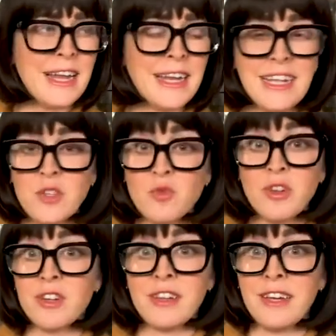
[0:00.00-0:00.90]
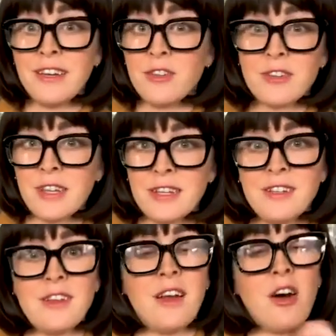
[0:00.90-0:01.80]
and it looks like
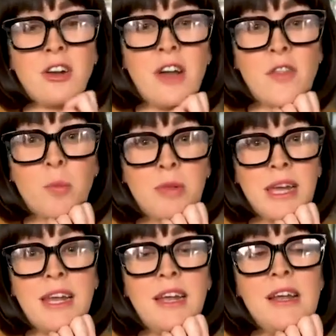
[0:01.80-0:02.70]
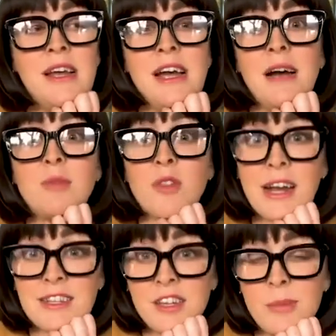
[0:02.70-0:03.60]
it's on another planet. So
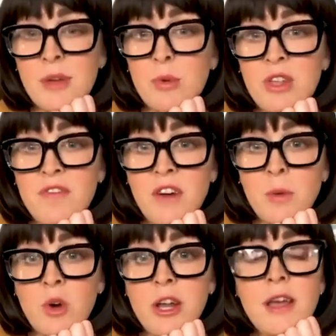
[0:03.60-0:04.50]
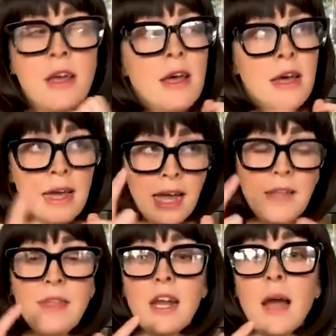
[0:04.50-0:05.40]
that's going to be a really fun one.
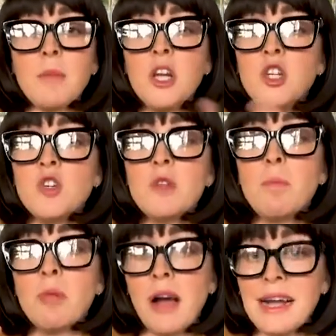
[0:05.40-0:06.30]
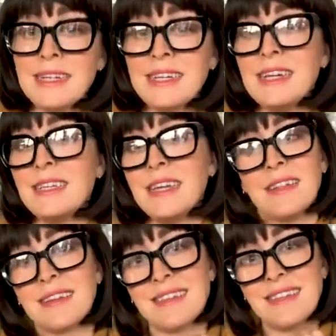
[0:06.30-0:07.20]
And then I'm going to do the blind
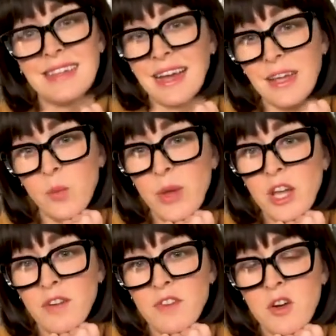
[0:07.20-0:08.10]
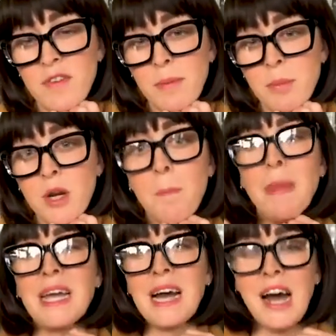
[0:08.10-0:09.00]
tasting the 2nd week of November
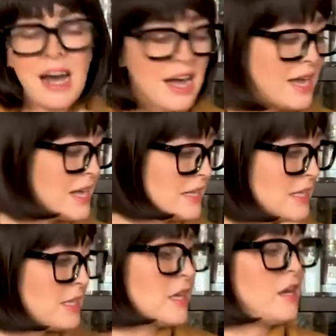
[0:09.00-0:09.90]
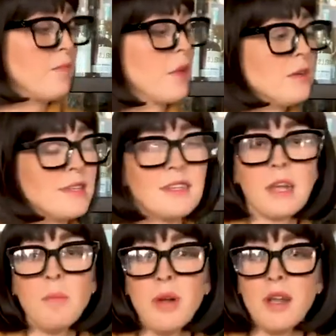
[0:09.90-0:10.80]
because since
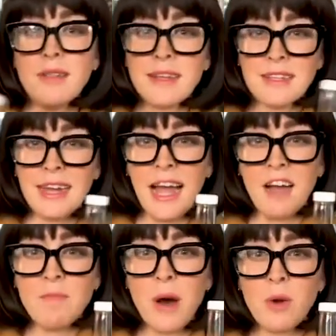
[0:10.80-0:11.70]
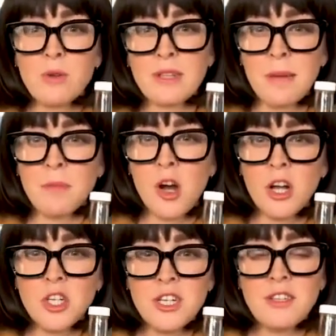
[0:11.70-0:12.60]
I'm putting things in half bottles, I'm
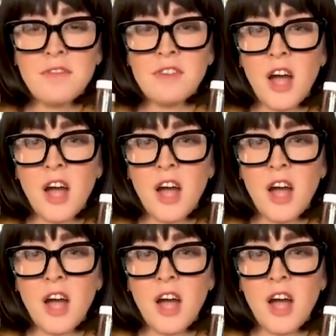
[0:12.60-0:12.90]
conscious of